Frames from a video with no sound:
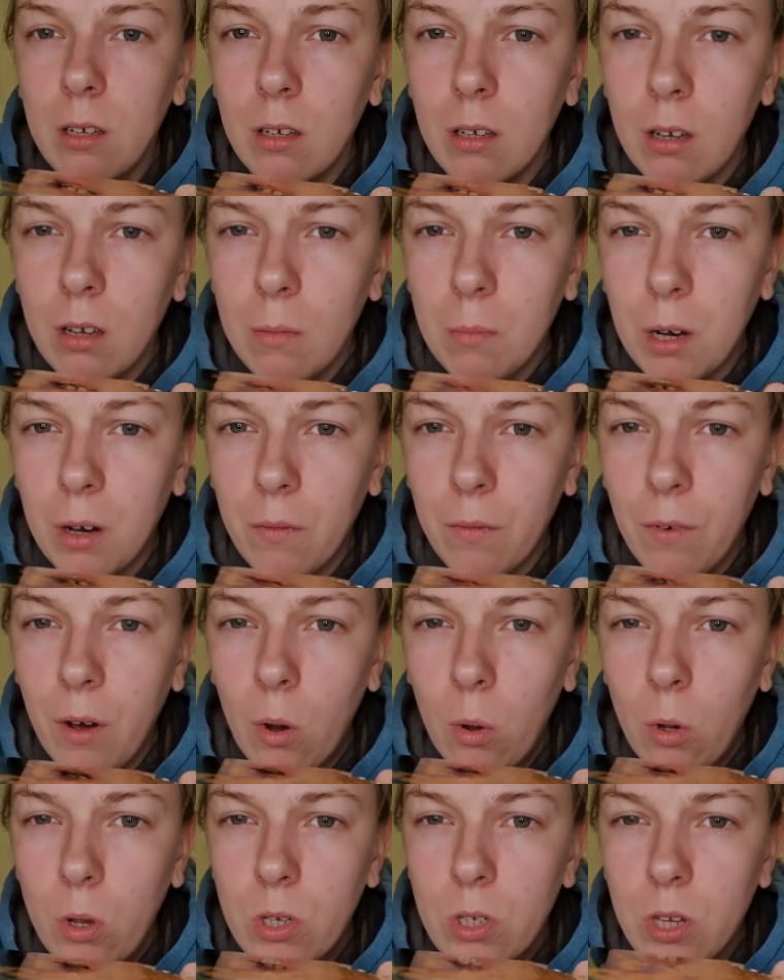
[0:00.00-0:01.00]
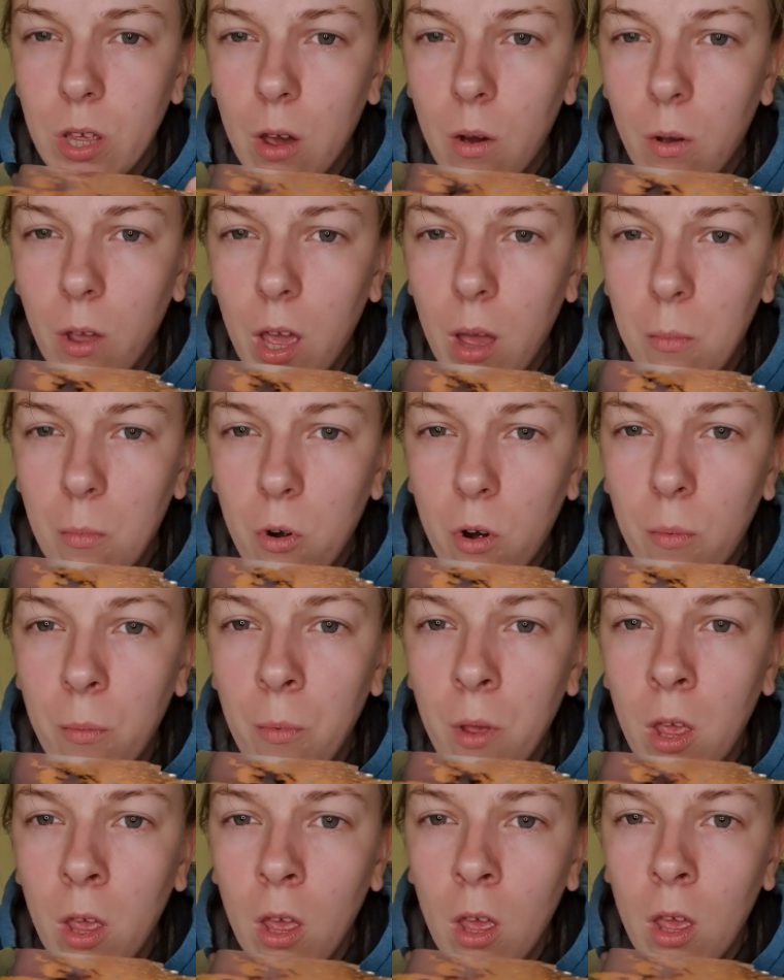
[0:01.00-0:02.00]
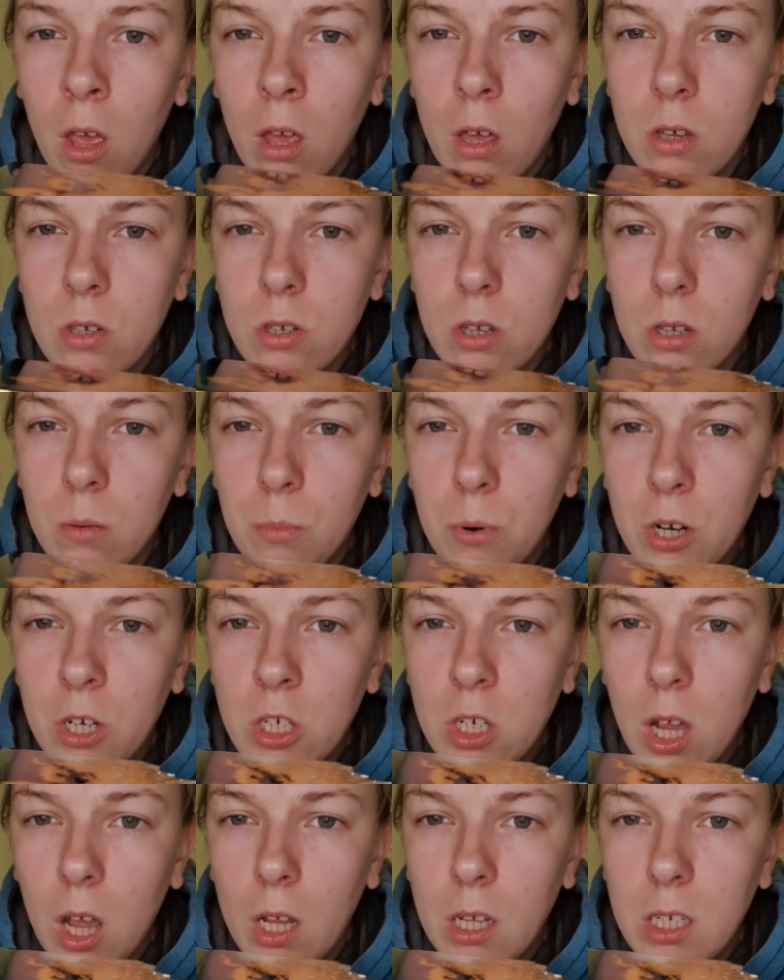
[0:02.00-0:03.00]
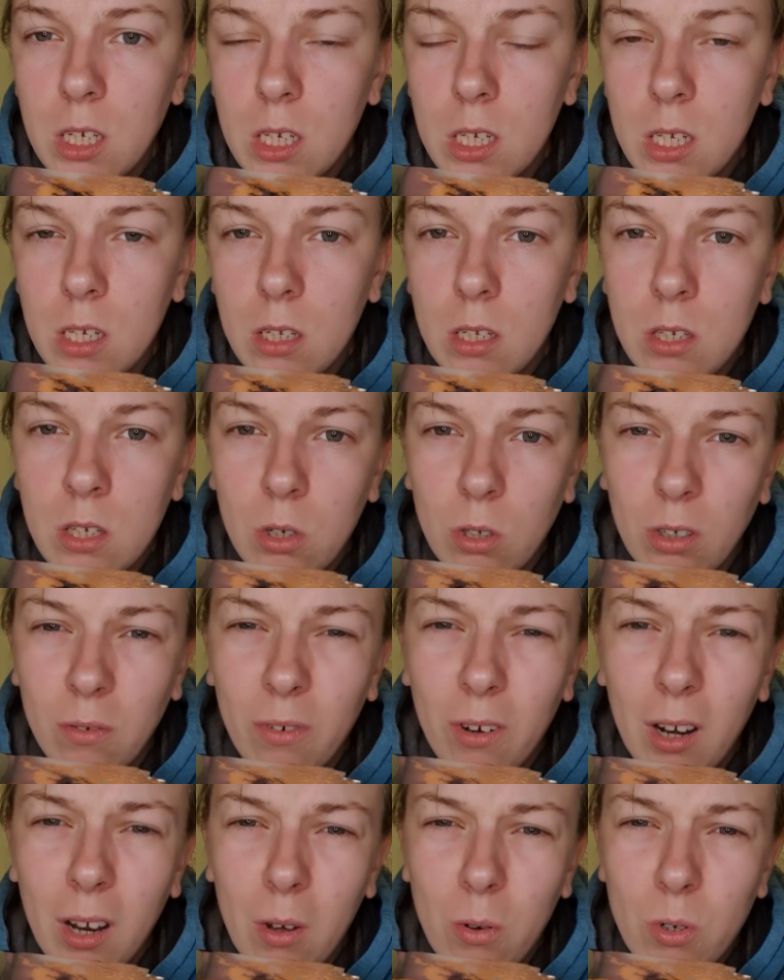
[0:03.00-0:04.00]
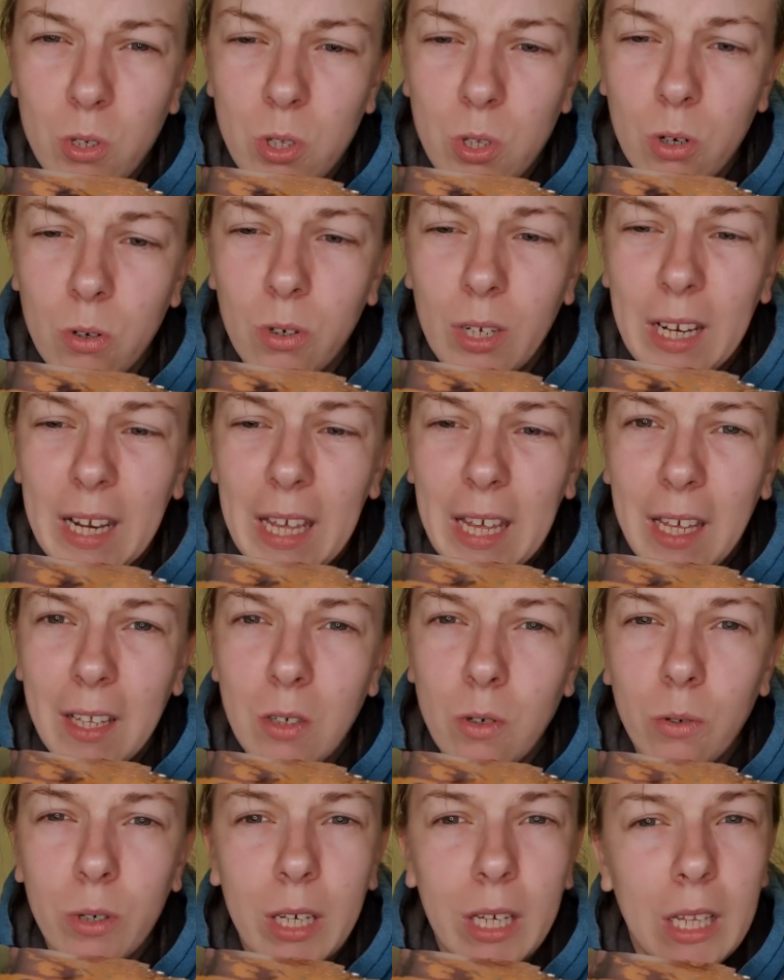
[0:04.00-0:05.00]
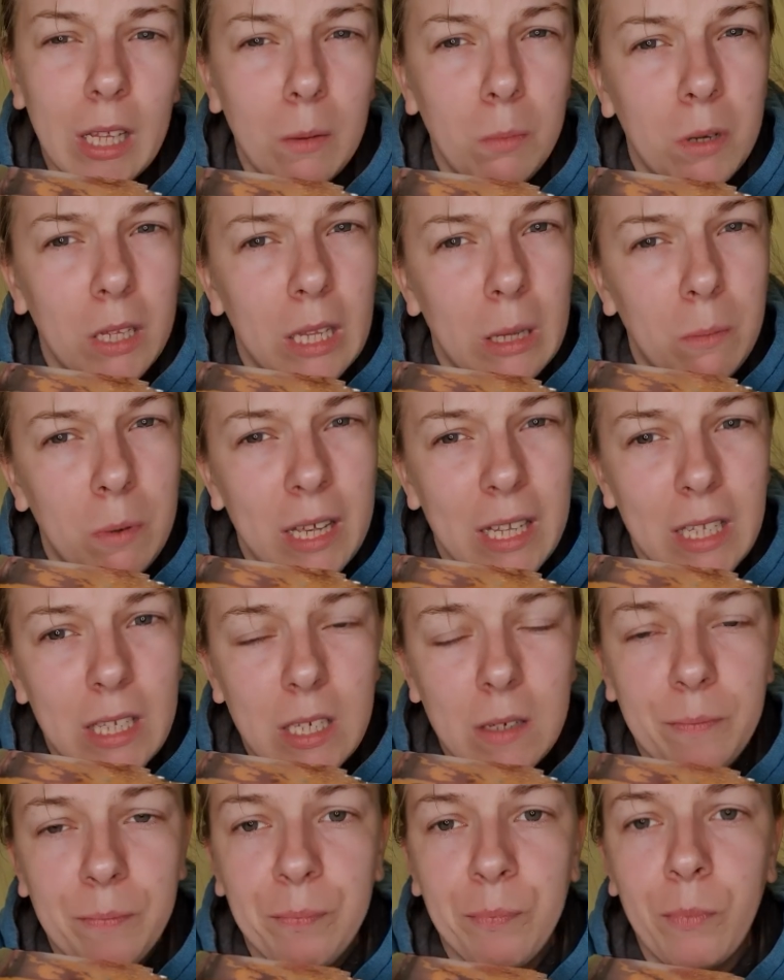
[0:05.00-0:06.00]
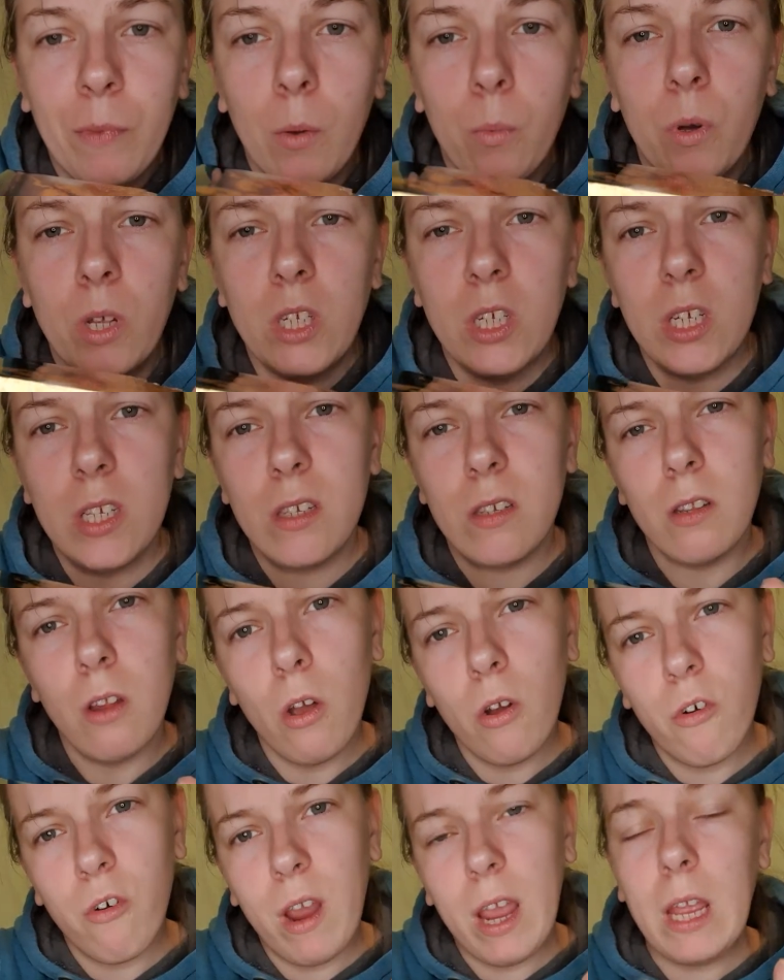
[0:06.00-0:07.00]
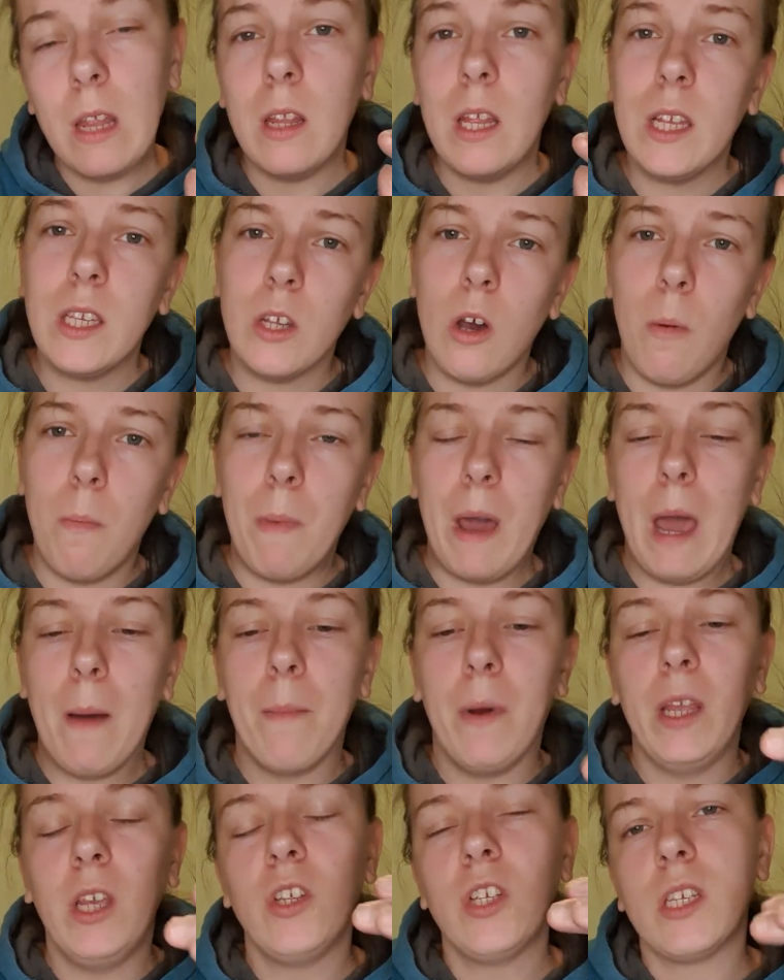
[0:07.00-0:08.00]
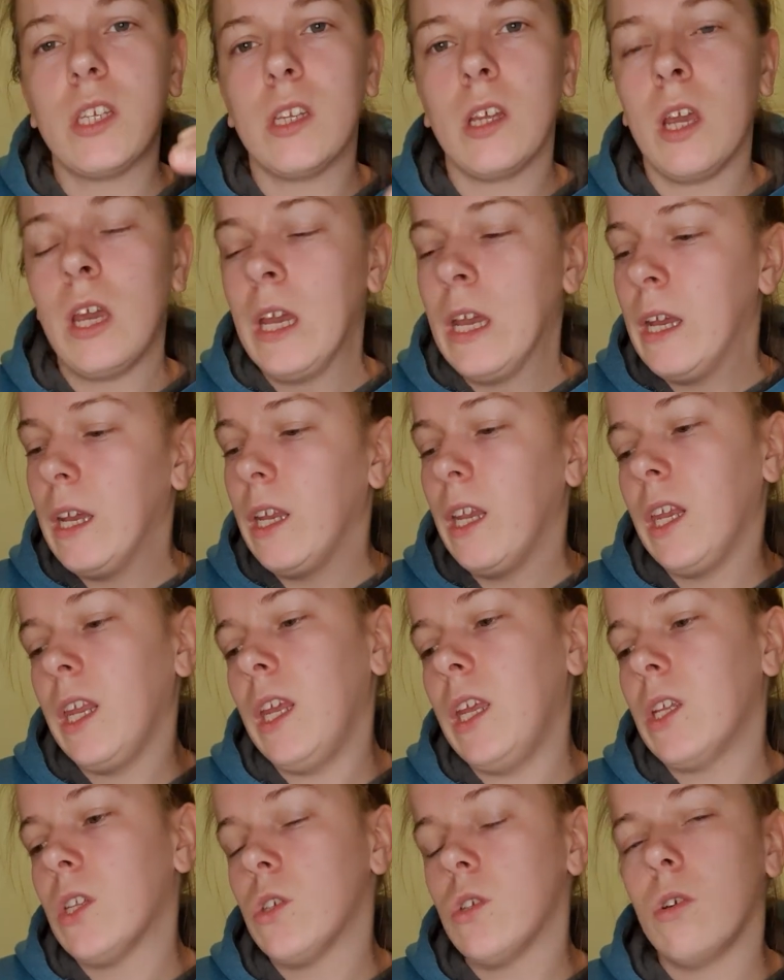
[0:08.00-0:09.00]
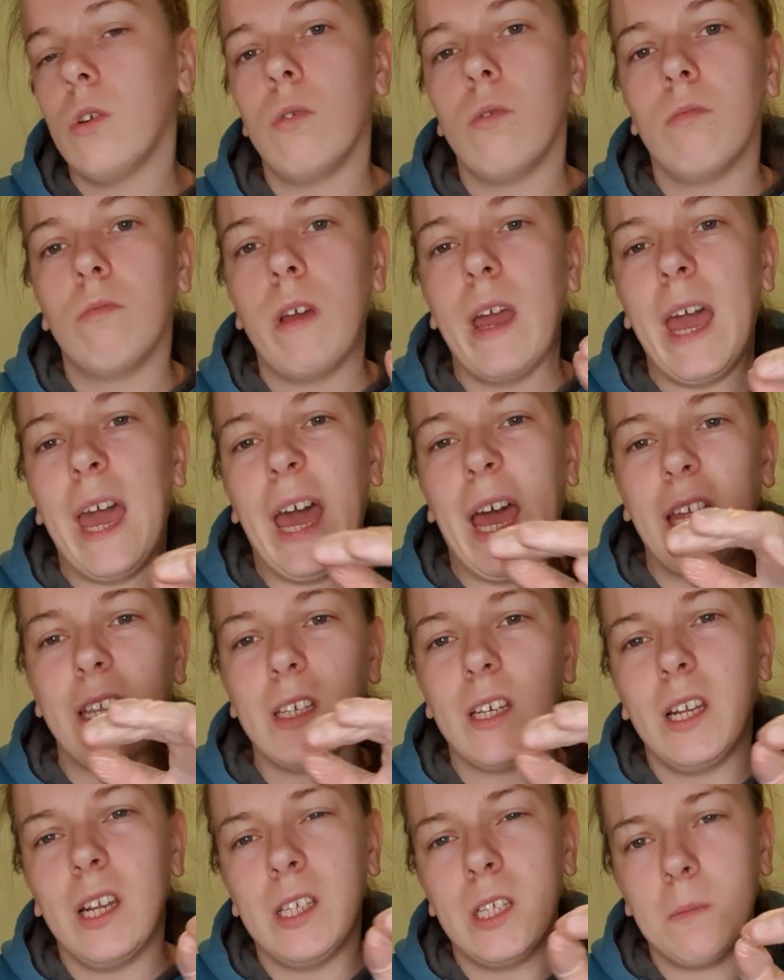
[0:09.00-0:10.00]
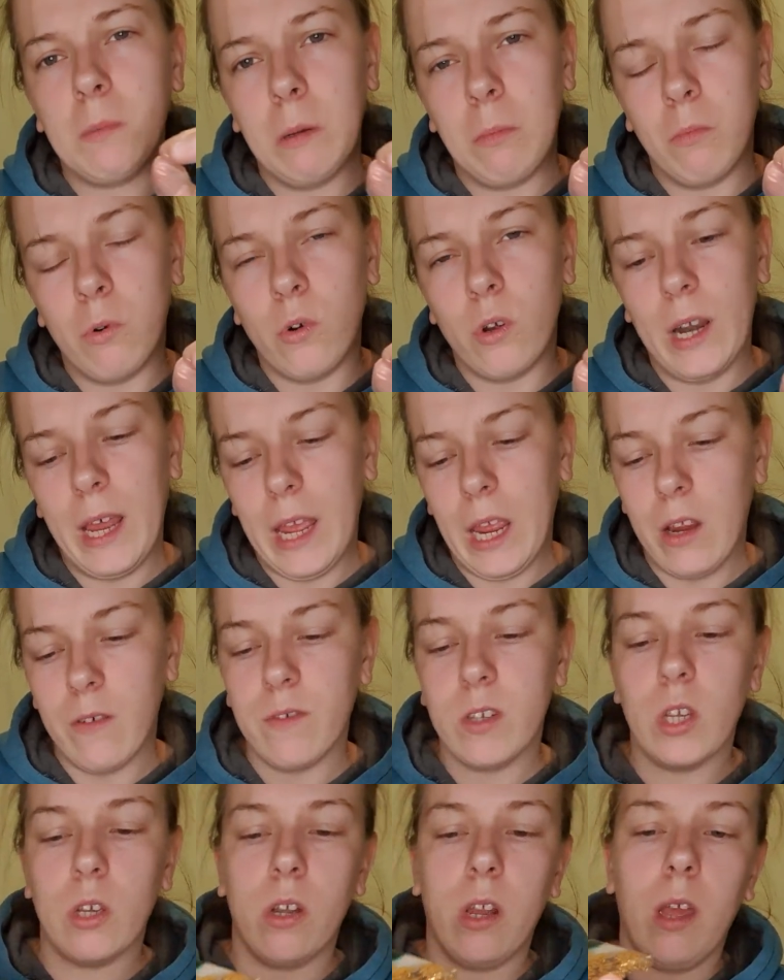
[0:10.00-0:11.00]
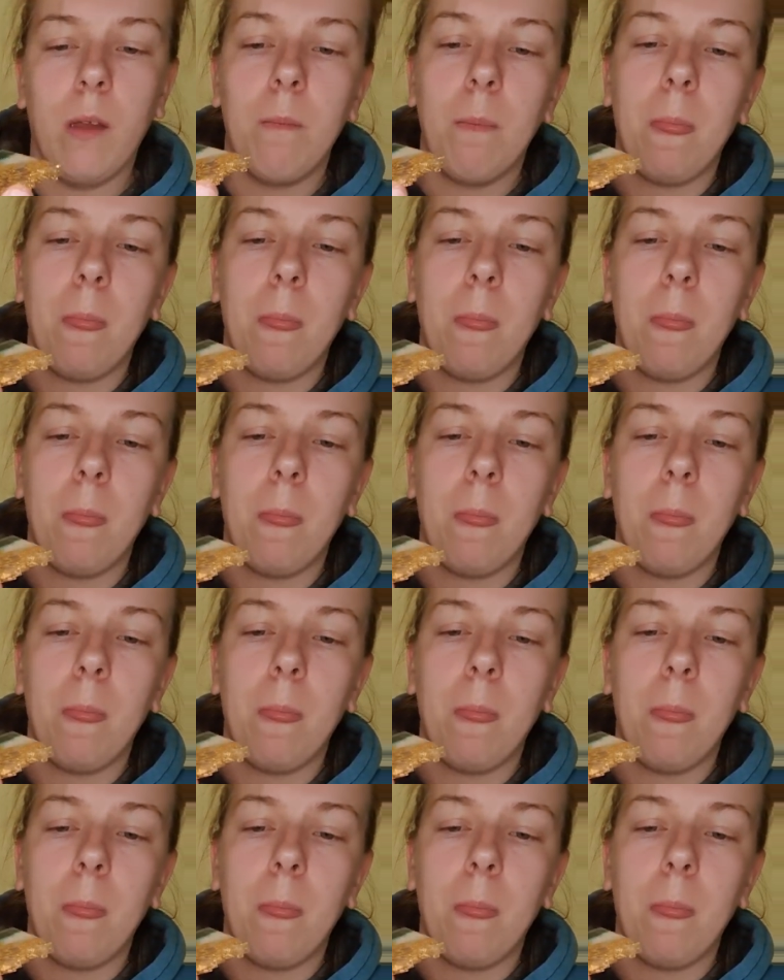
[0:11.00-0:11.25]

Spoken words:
Come on, focus now, camera. So the brush side just sort of glows through a little itty bitty bit, which is not great. It's not bad, but you just need to add a little bit more layers on it.